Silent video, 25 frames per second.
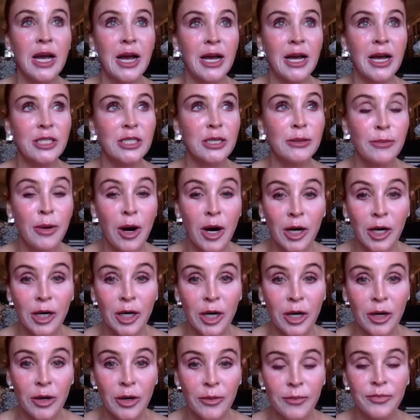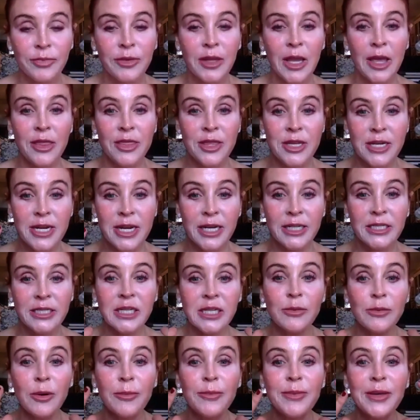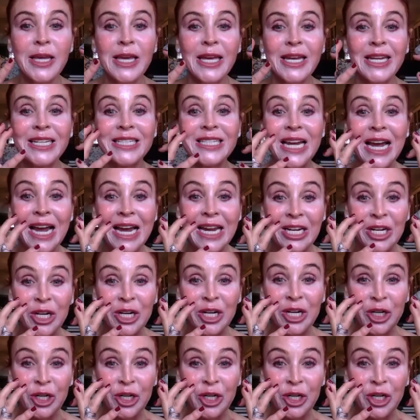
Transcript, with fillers: tomorrow and the next day will be getting tighter,